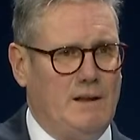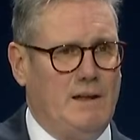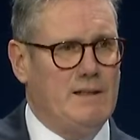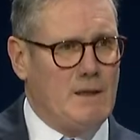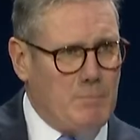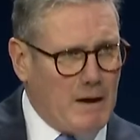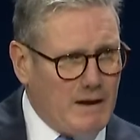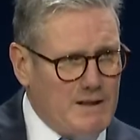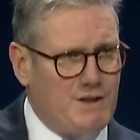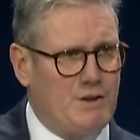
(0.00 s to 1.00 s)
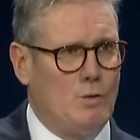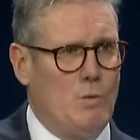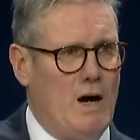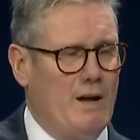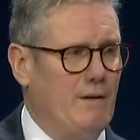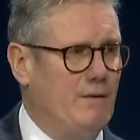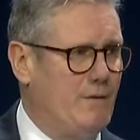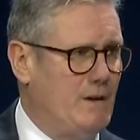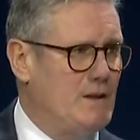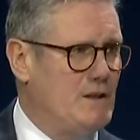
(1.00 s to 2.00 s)
is a political one,
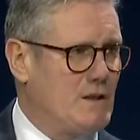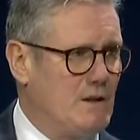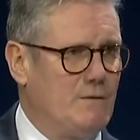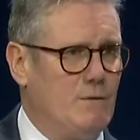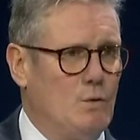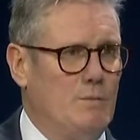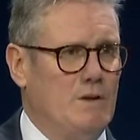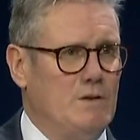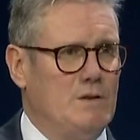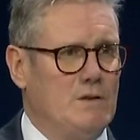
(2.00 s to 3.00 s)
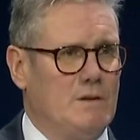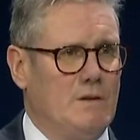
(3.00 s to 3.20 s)
first and foremost.